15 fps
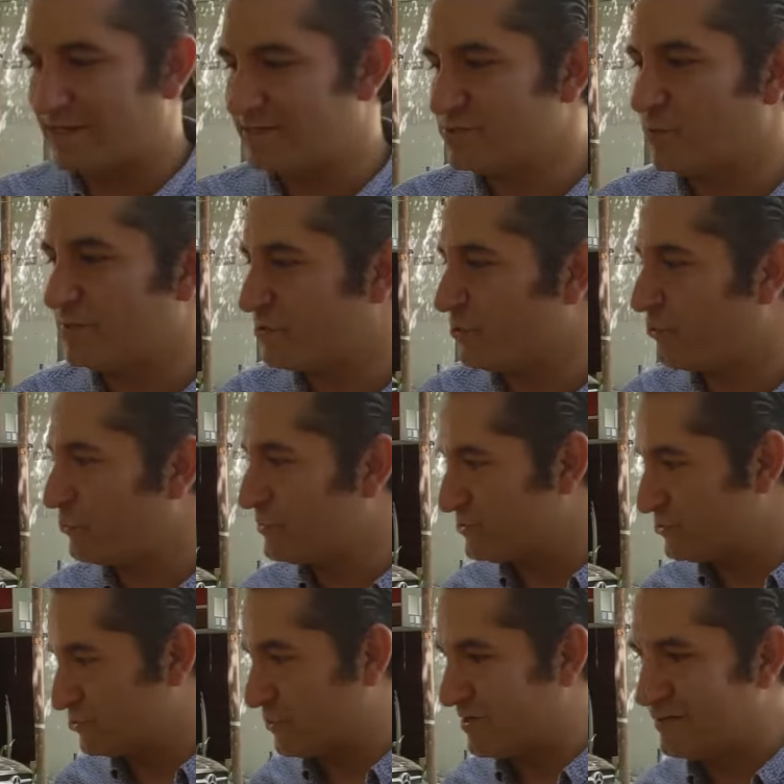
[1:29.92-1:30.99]
guys, what you're going
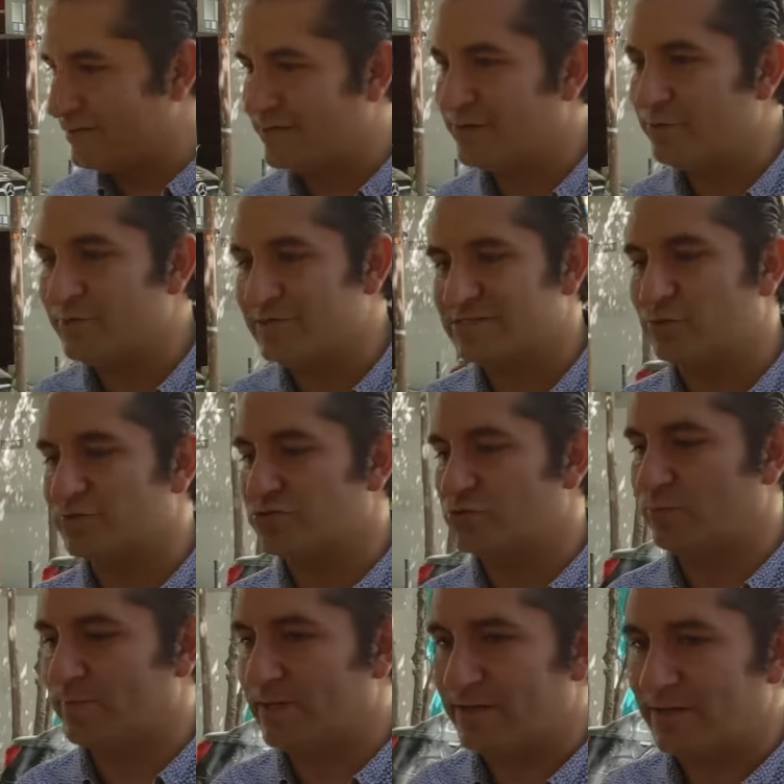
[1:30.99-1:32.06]
to try in here is going to
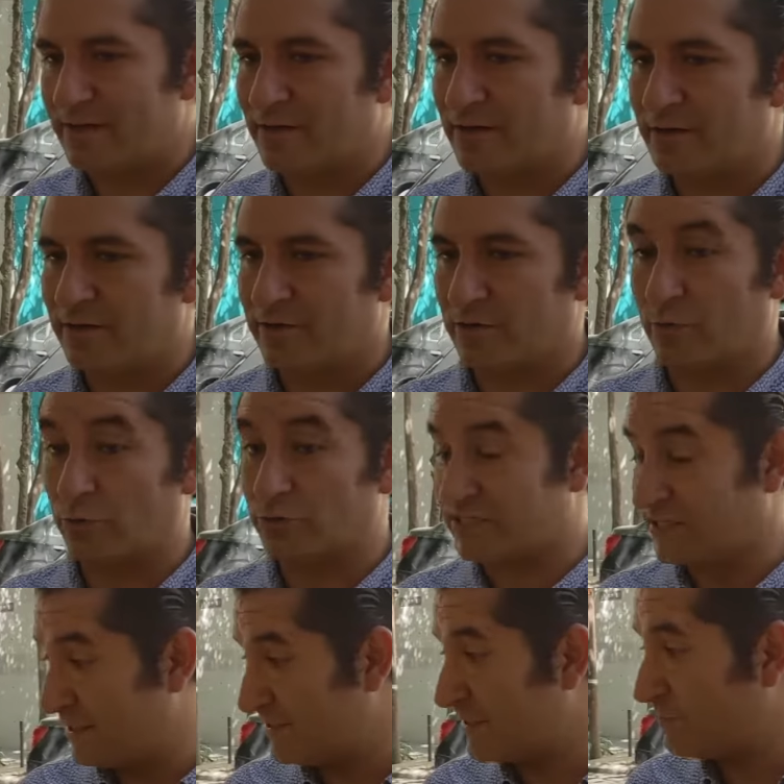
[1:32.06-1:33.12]
be
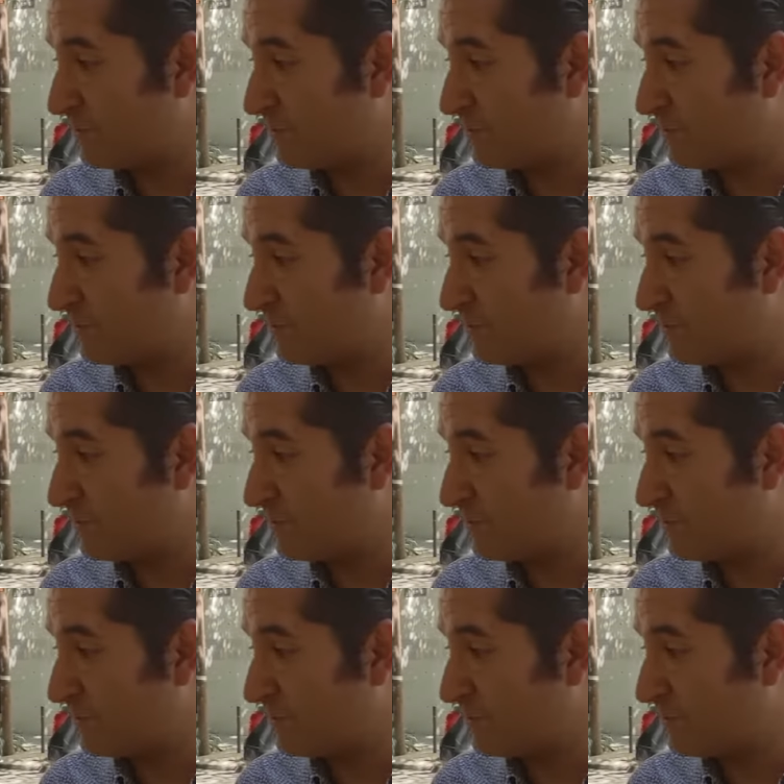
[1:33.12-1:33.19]
cochinita